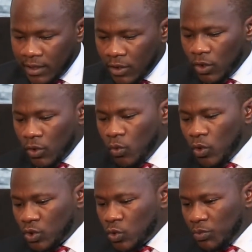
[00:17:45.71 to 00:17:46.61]
or
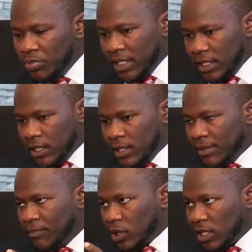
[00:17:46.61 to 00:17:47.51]
what could be the
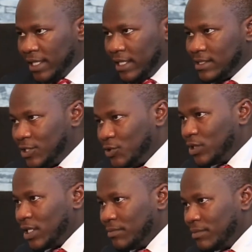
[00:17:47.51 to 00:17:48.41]
bottlenecks that you
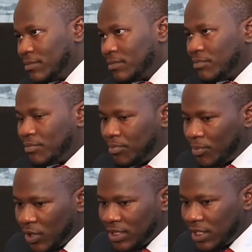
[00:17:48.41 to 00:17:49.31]
can
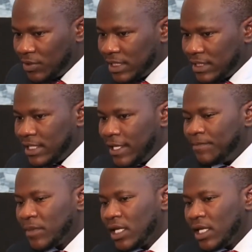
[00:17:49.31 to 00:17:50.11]
point out and say,